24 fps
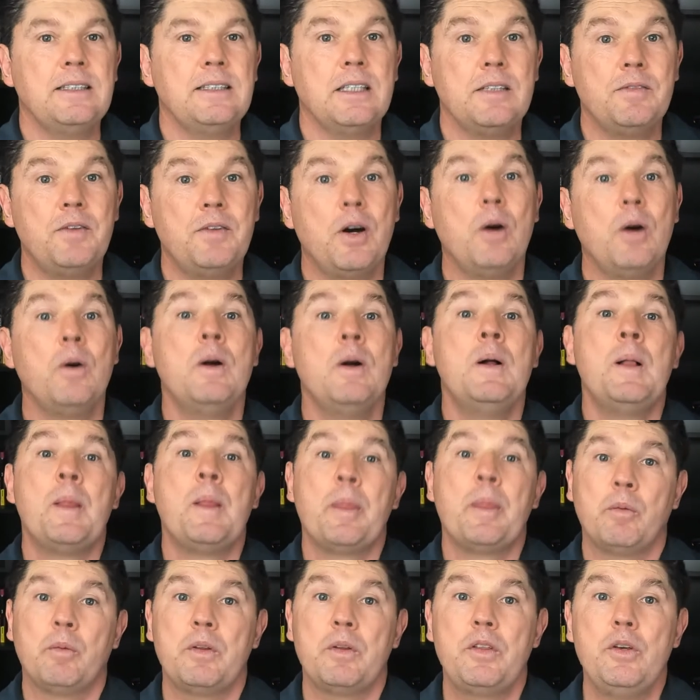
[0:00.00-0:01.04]
info
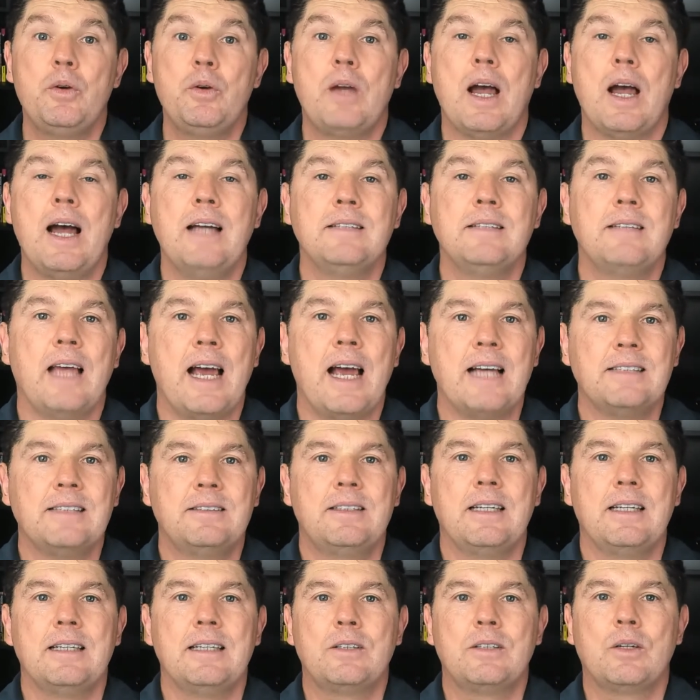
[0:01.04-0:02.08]
with you guys as
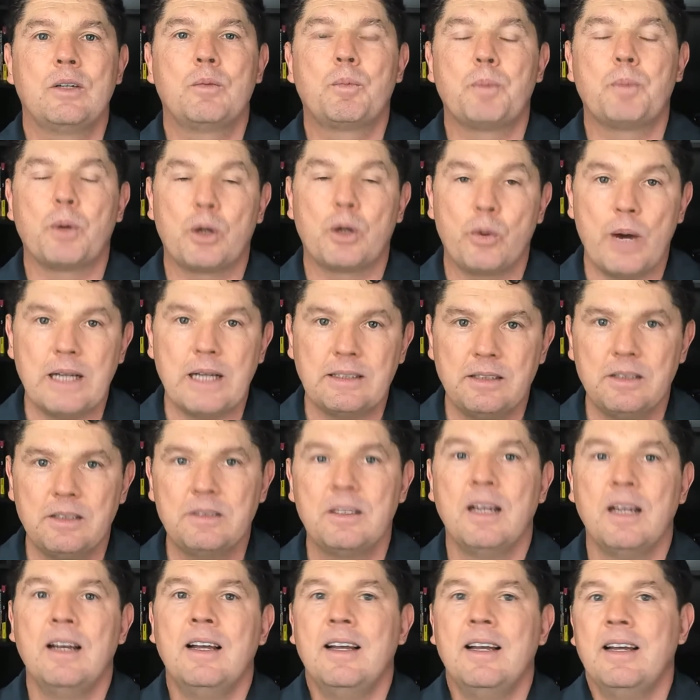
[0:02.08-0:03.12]
this progresses
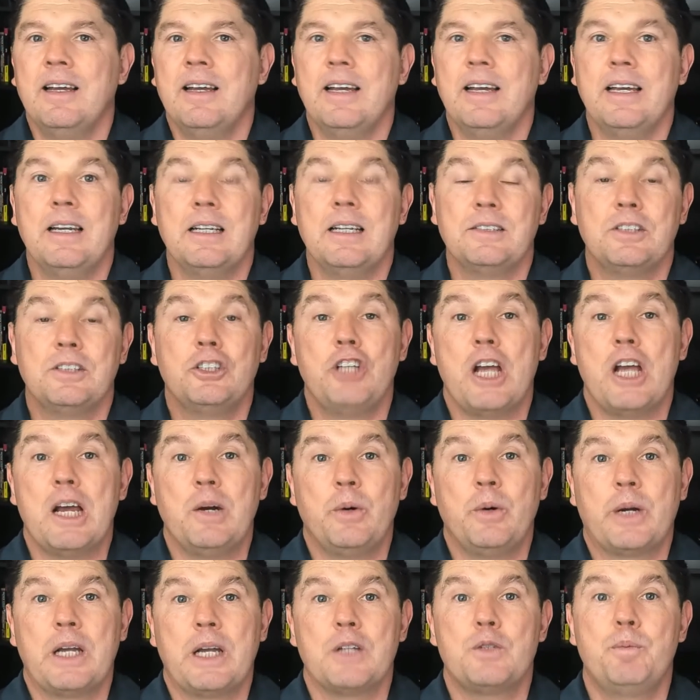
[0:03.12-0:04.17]
and as the channel
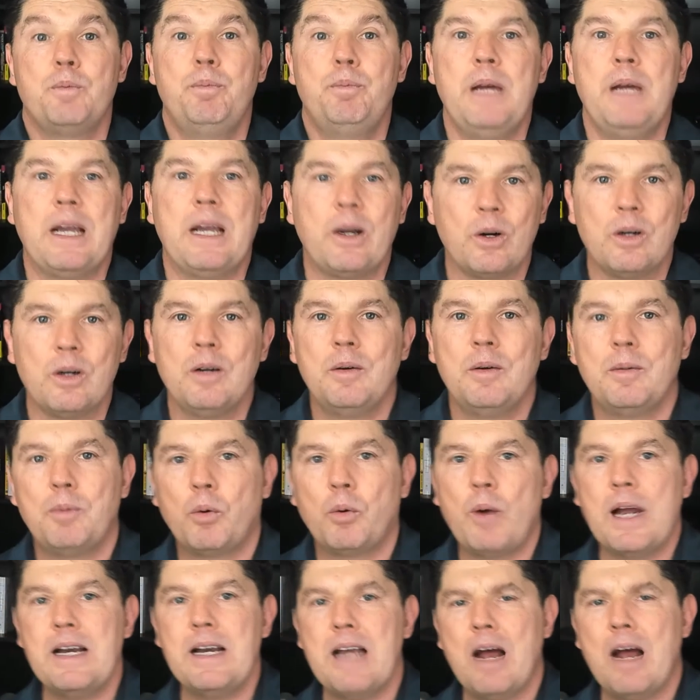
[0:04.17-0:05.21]
gets bigger. But
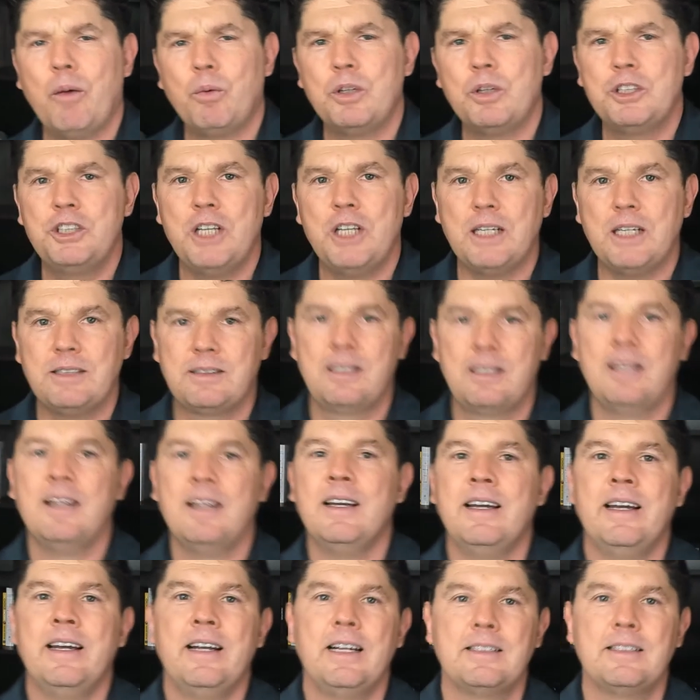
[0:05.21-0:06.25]
right now we're just,
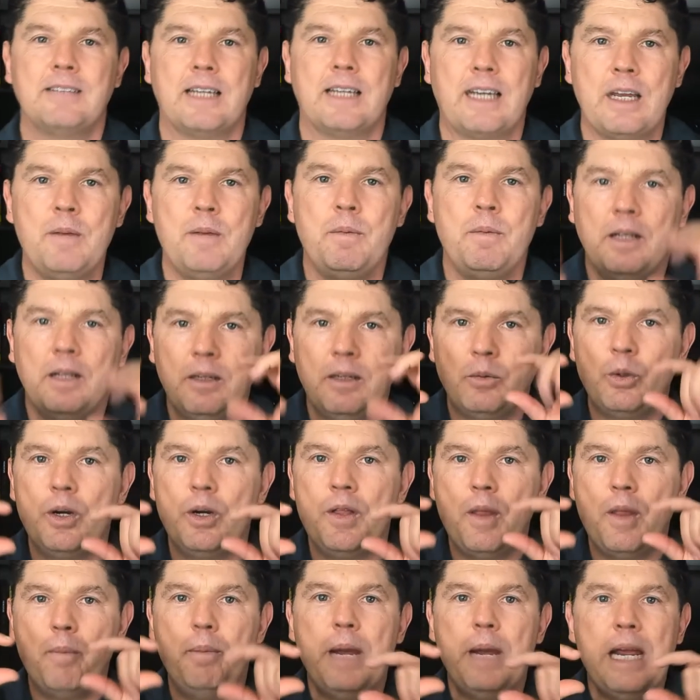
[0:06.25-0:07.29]
it's like in, we're in
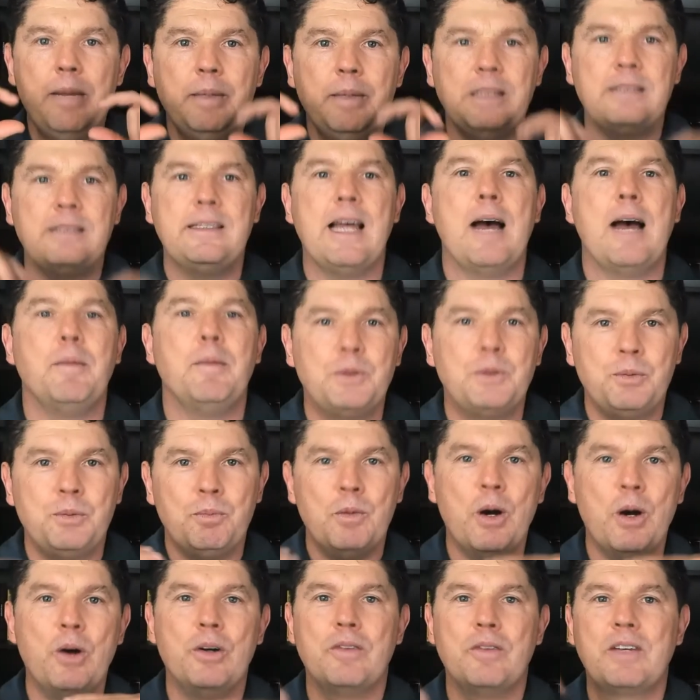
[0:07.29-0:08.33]
the baby steps
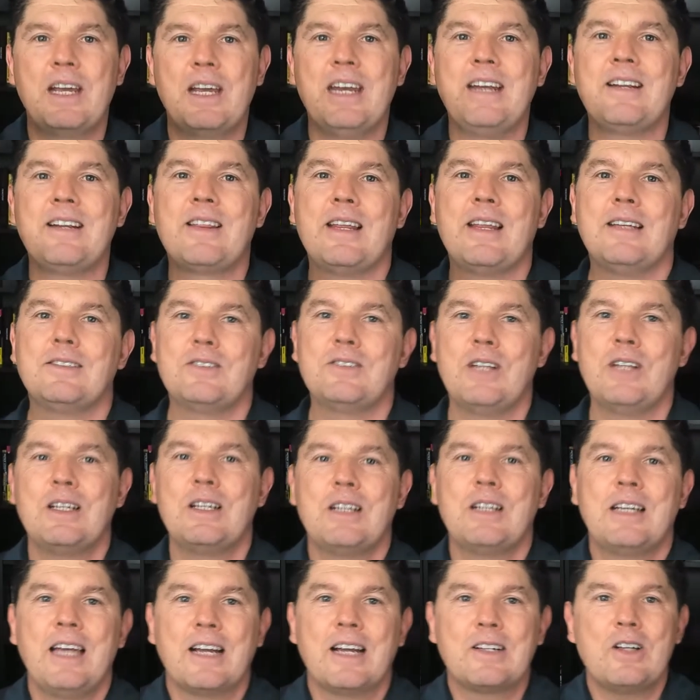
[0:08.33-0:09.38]
mode of getting this thing
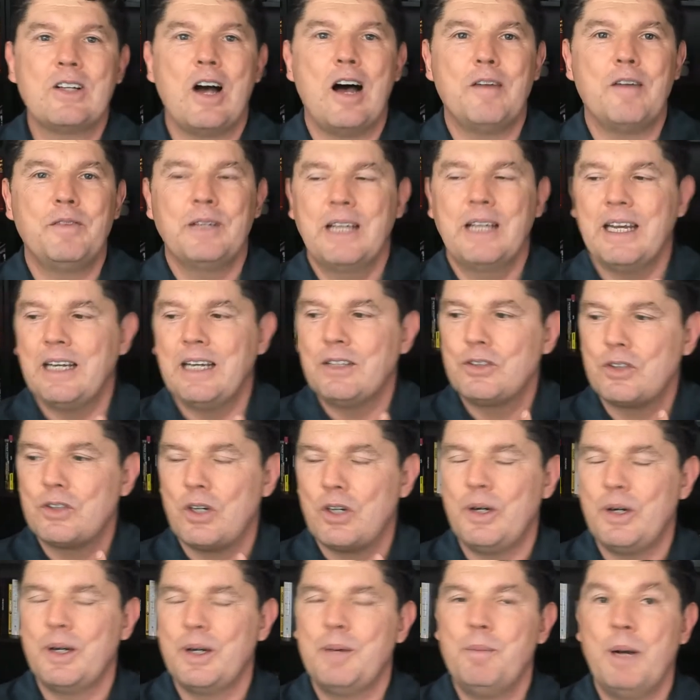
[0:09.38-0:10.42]
kicked off and getting
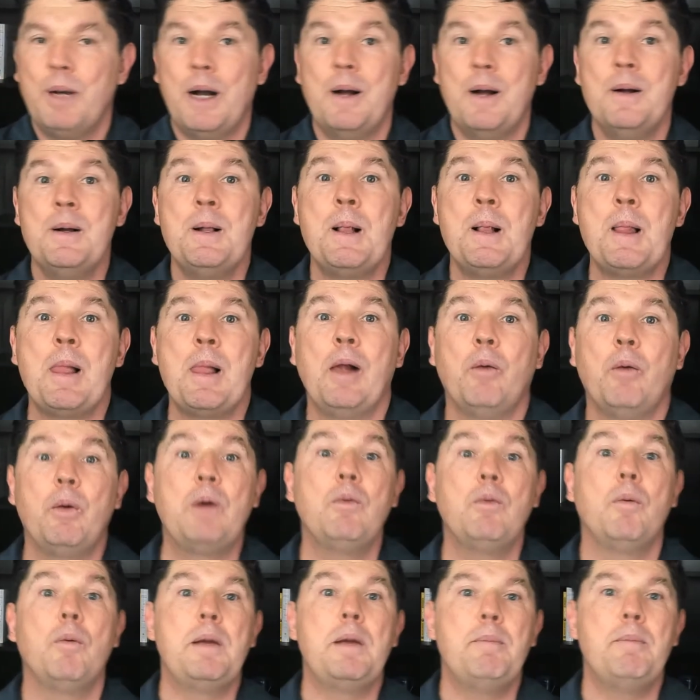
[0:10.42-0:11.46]
started. But we
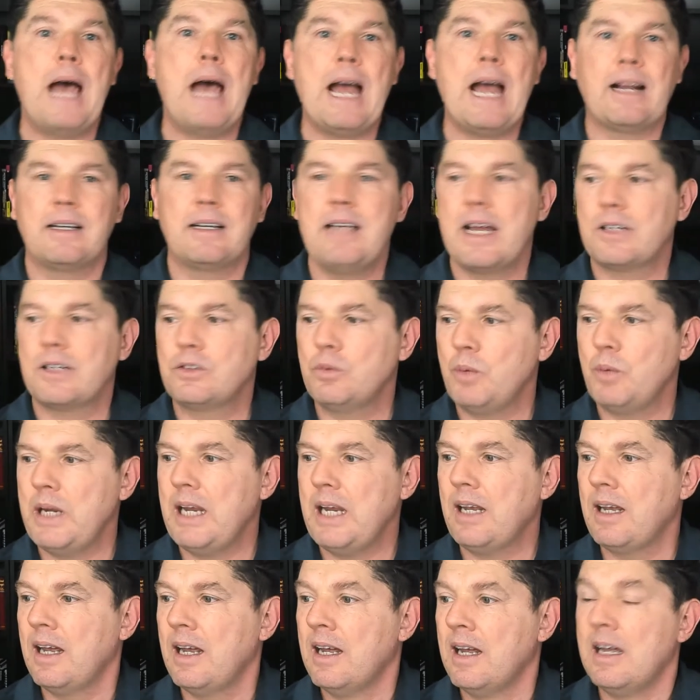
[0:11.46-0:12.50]
will be back next
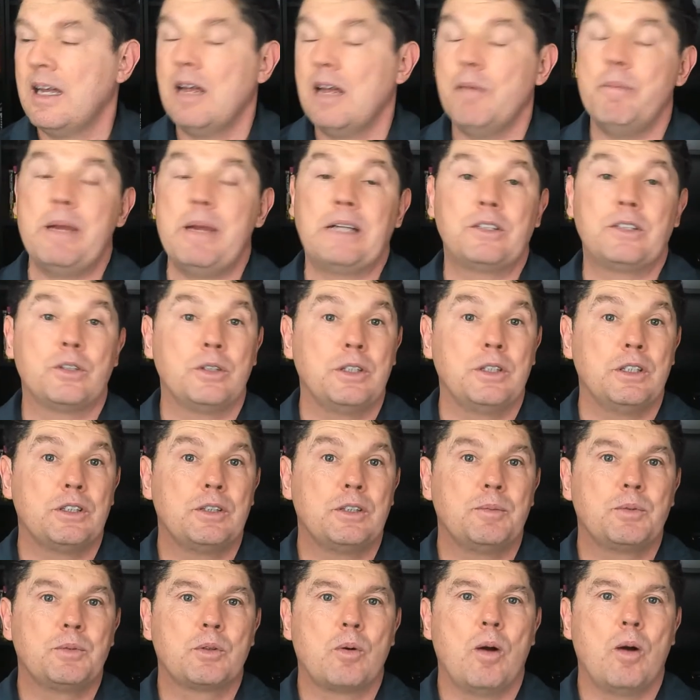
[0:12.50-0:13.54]
week. Make sure you
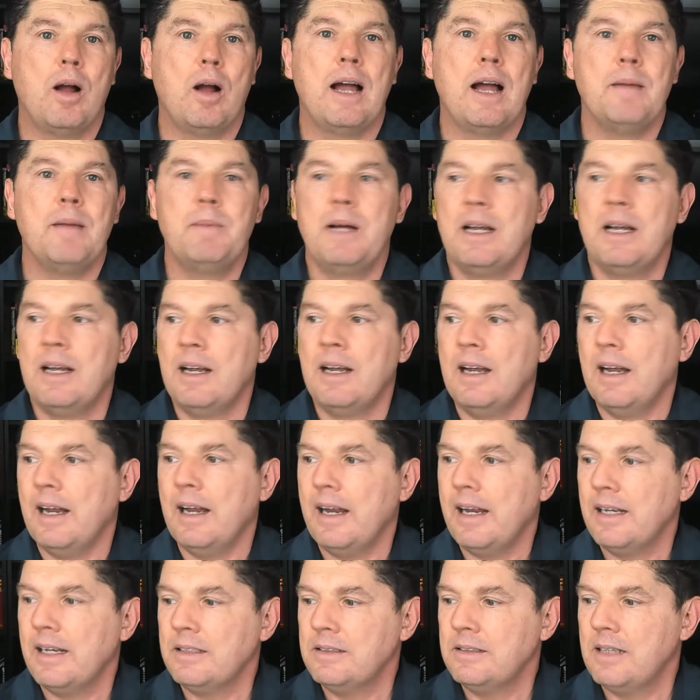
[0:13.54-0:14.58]
subscribe.
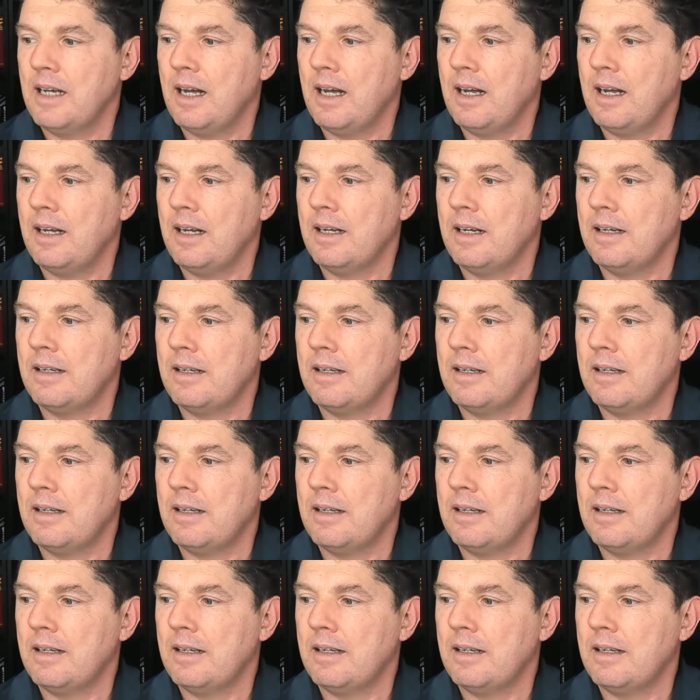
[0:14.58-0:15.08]
And uh,